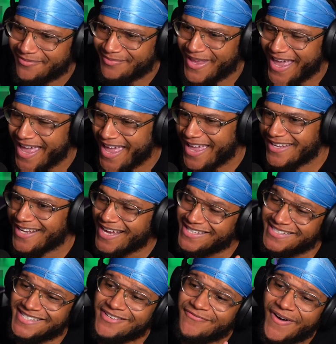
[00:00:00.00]
I, I
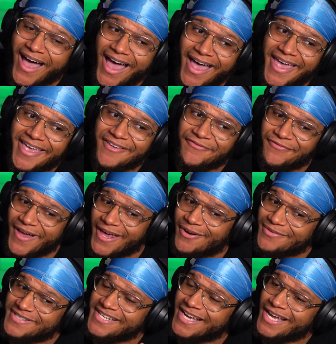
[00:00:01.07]
see five. I
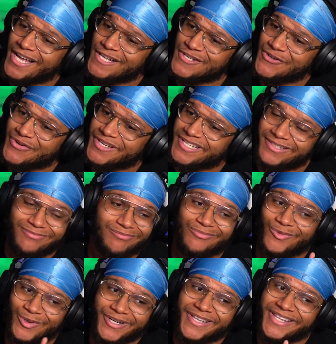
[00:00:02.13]
don't see a hundred.
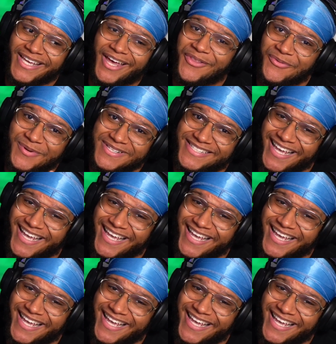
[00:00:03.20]
Where are the other ones